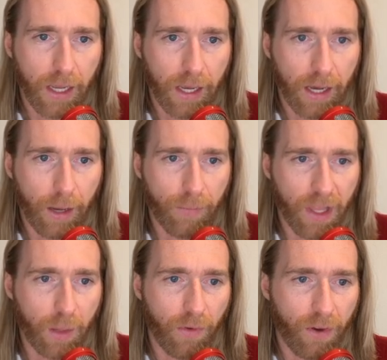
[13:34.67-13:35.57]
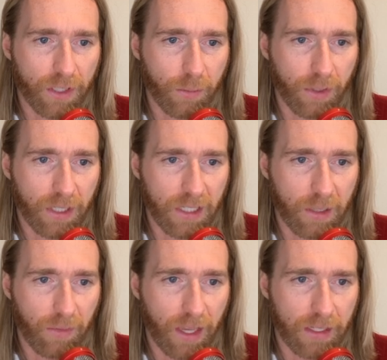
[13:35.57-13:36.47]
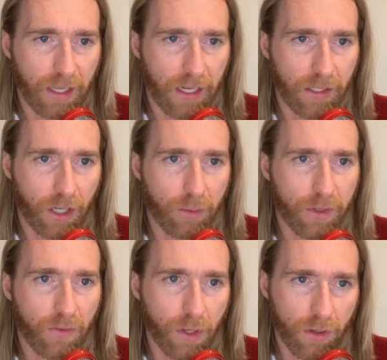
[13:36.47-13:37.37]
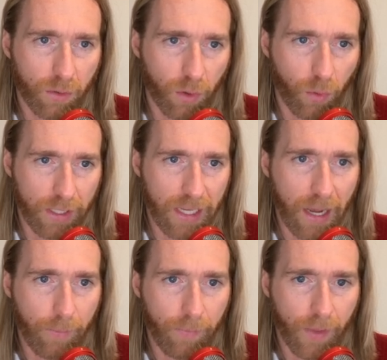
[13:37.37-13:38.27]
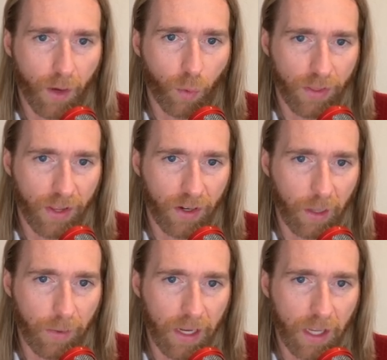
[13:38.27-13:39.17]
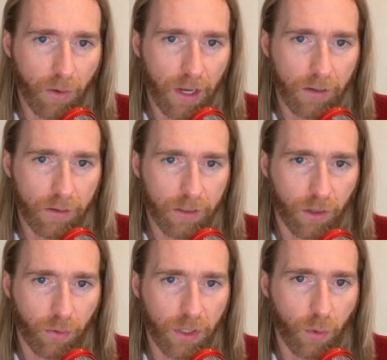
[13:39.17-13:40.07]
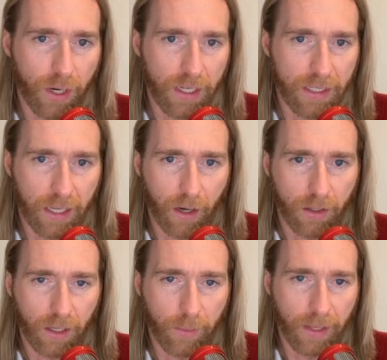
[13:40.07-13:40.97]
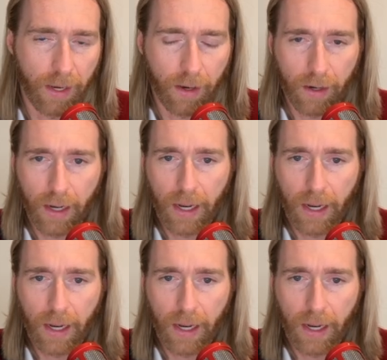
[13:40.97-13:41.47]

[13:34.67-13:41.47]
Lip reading: And then we've also built in some things like terms of use with WhatsApp and what they're limiting you on. So 320 is the character limit there.